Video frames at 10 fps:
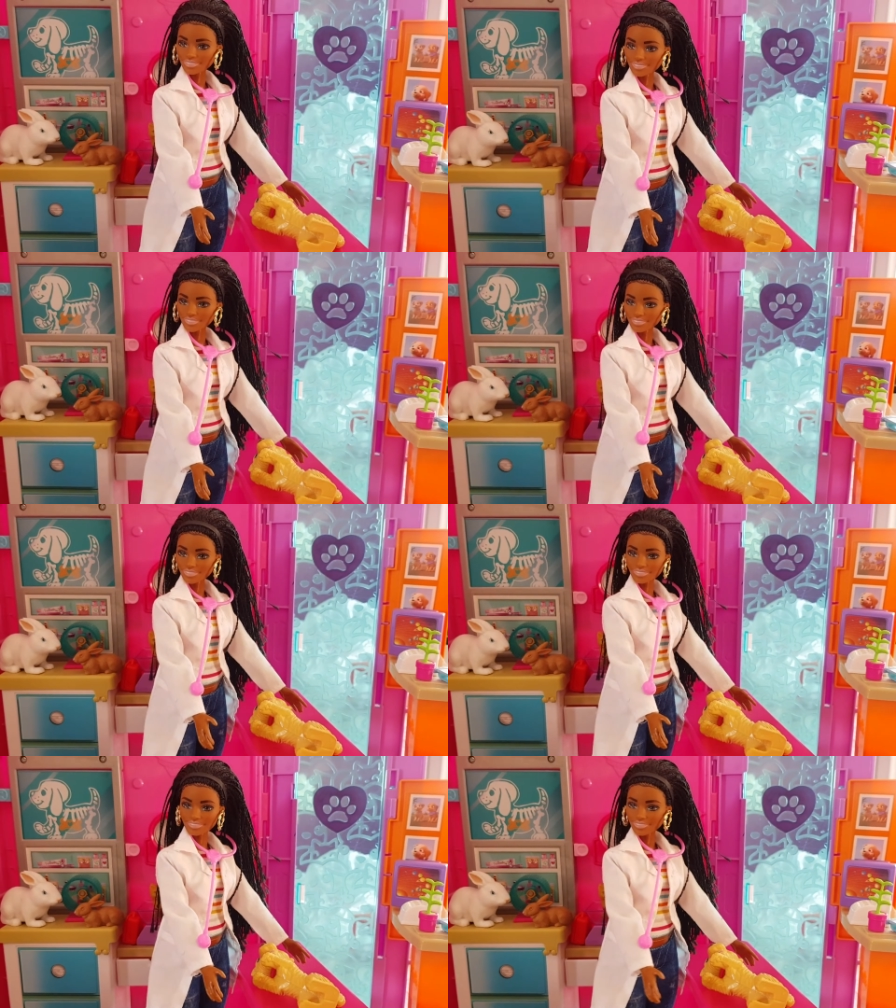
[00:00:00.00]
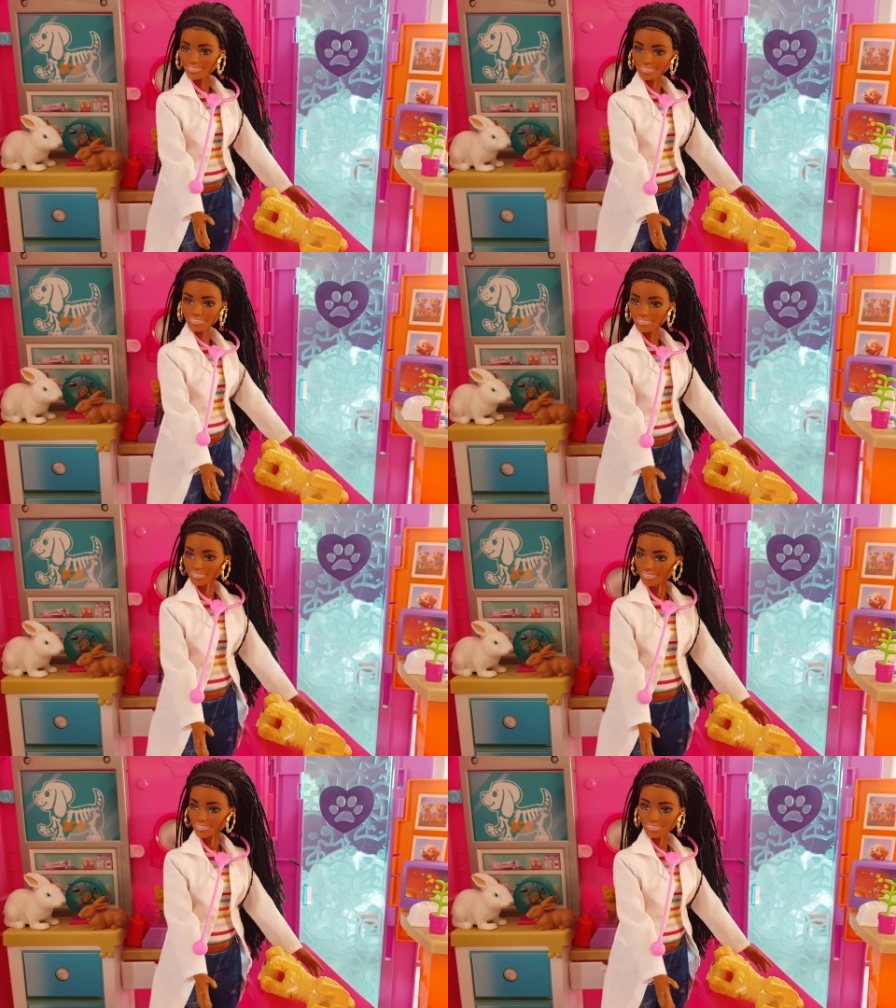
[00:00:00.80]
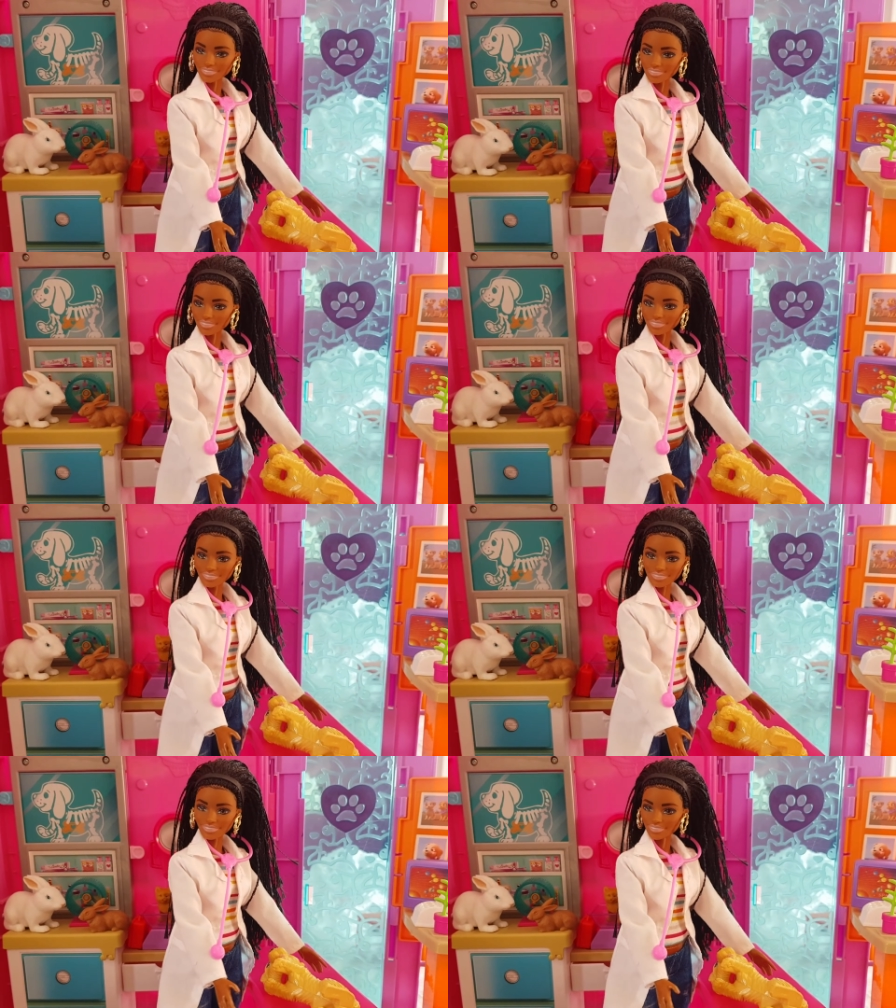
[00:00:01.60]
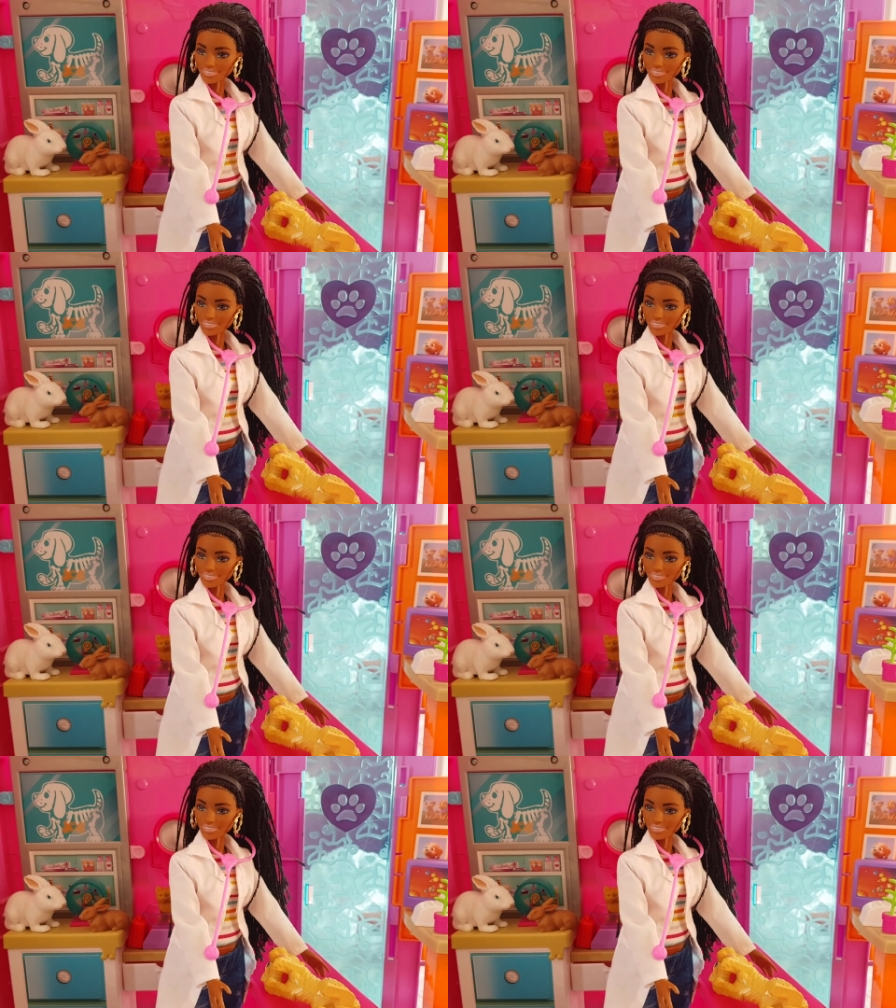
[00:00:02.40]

let me see. Oh, here you go.